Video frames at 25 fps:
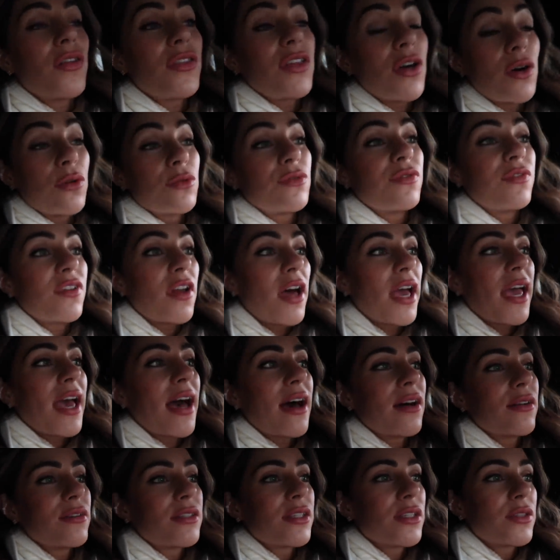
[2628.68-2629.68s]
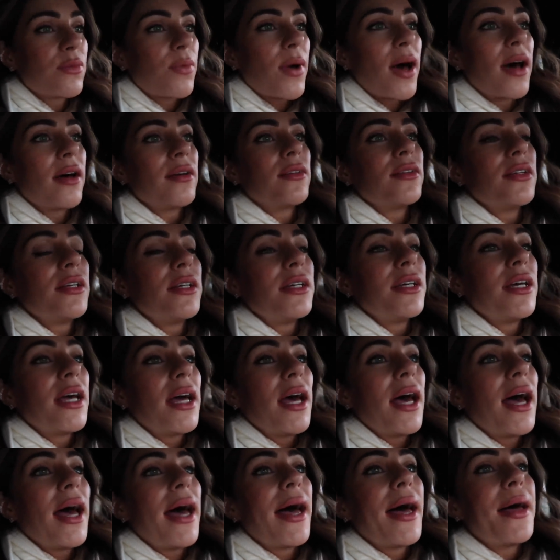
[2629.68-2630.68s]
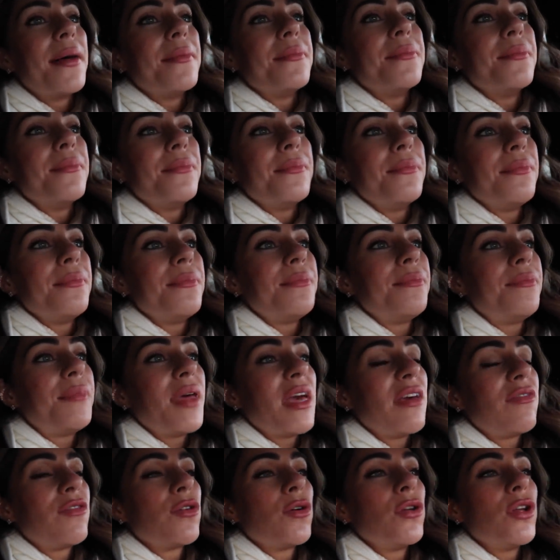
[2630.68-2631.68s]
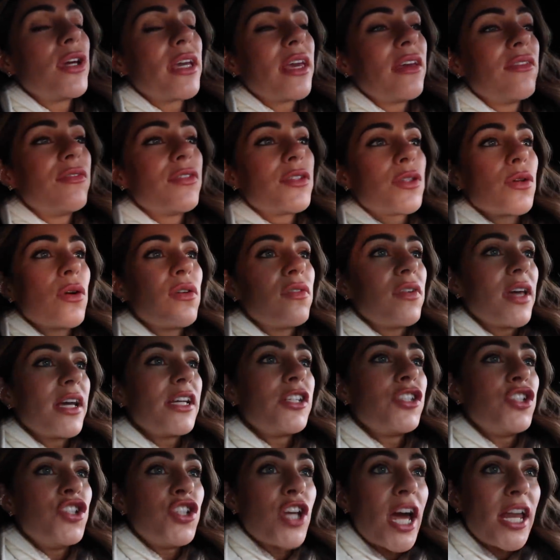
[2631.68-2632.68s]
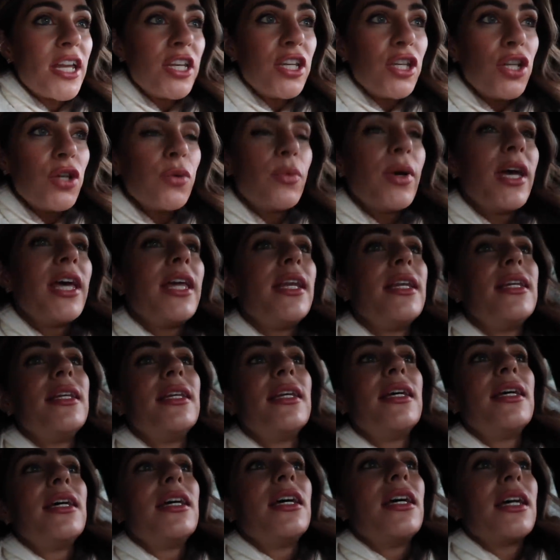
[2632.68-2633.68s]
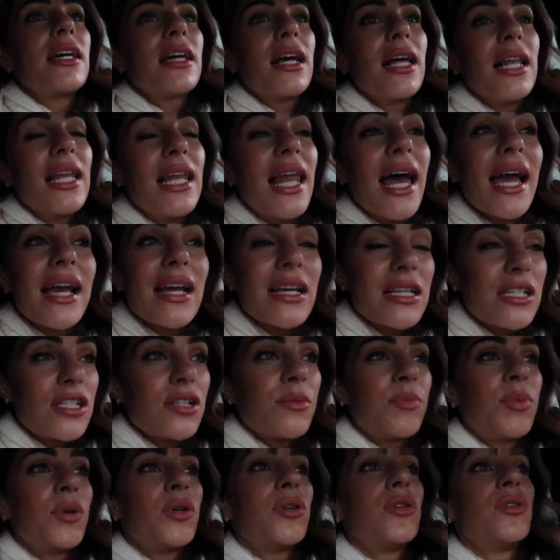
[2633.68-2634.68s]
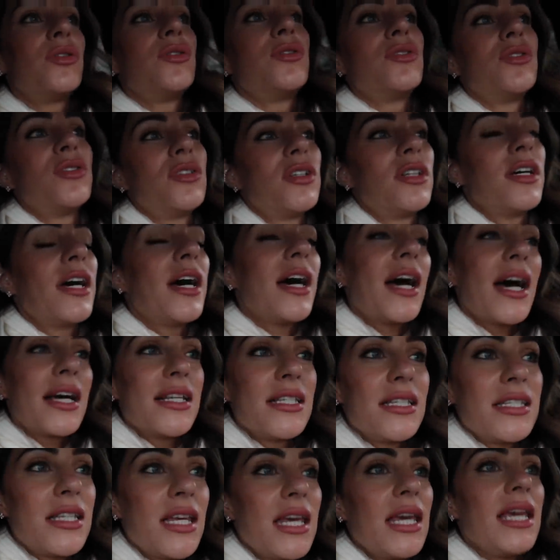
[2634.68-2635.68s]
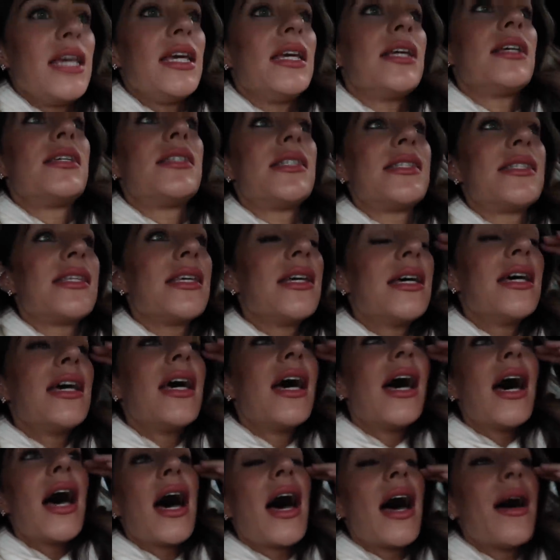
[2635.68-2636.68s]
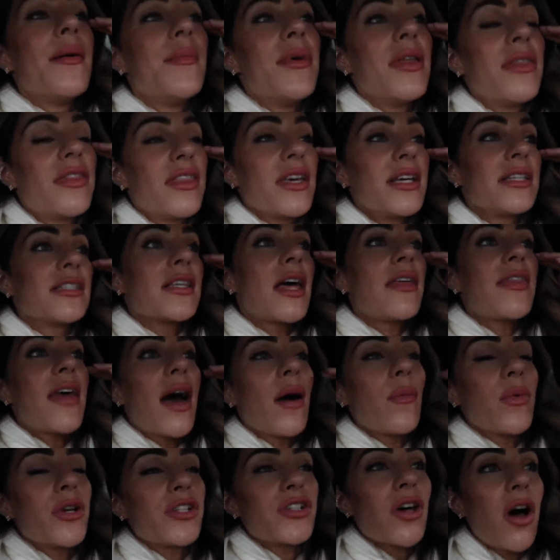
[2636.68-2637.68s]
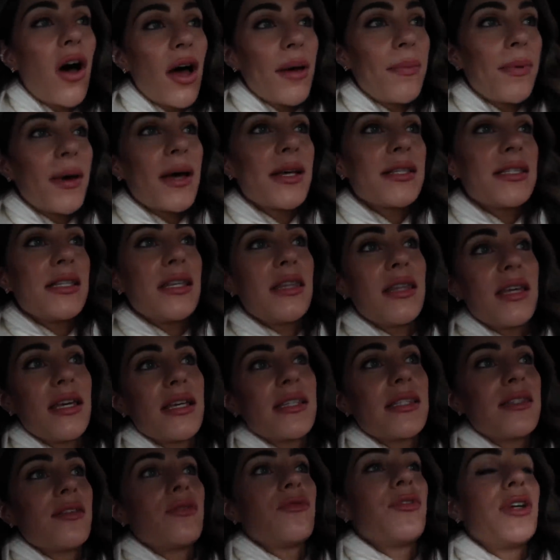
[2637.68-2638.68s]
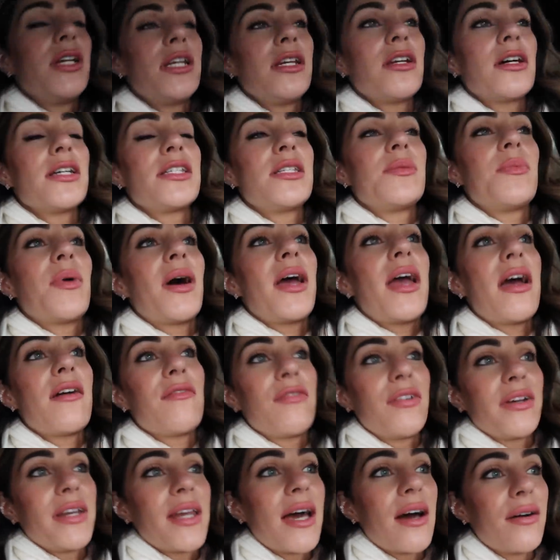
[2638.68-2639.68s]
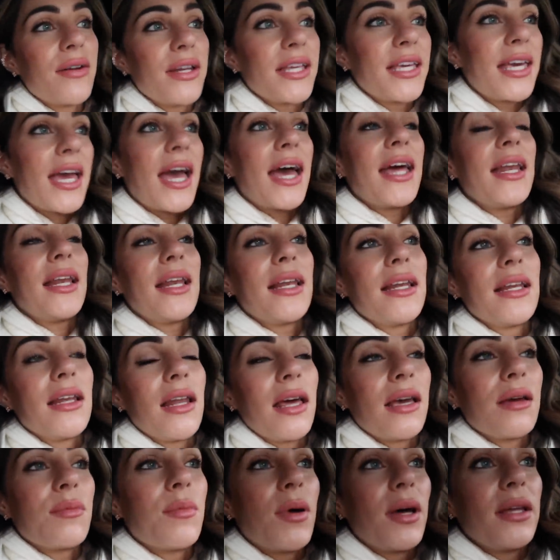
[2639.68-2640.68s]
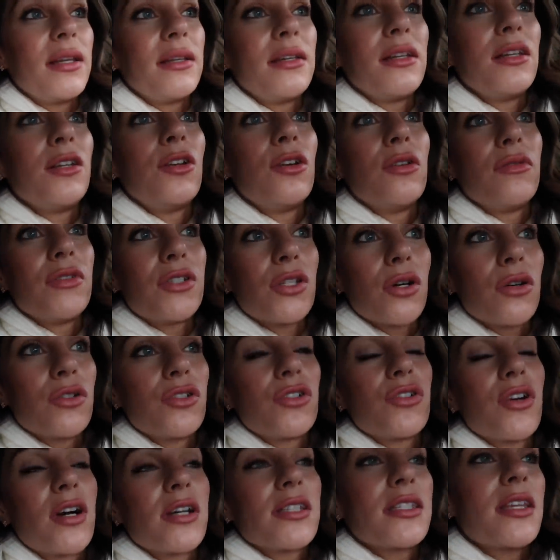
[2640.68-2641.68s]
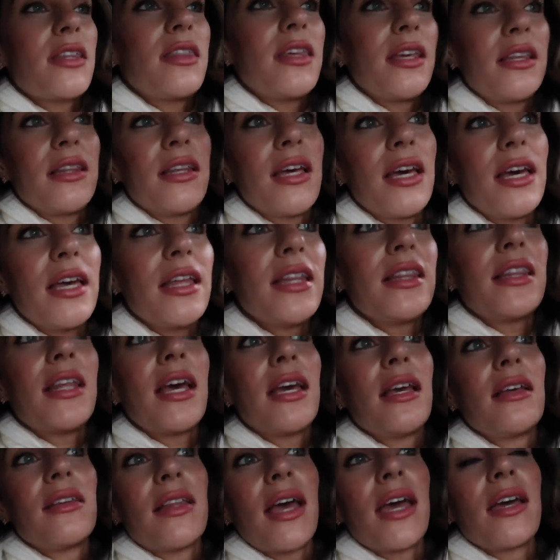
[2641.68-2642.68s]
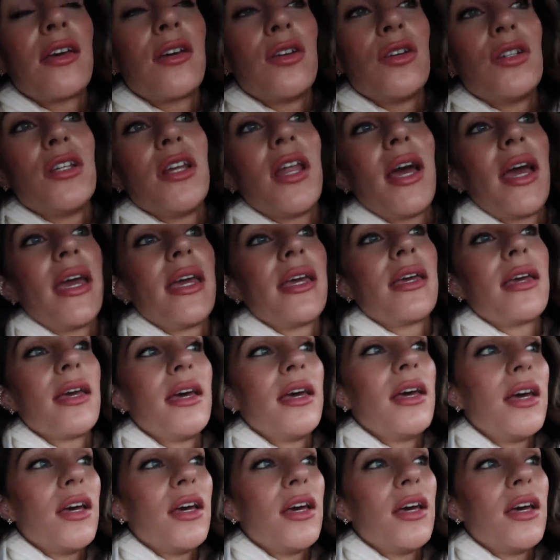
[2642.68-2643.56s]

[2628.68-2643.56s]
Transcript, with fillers: the old Flight House as well. But if you're looking for sort of like genuine collectible antiques and things like that, which I personally think is really nice to buy every now and again, like my Louis Vuitton trunks, I think that they're good like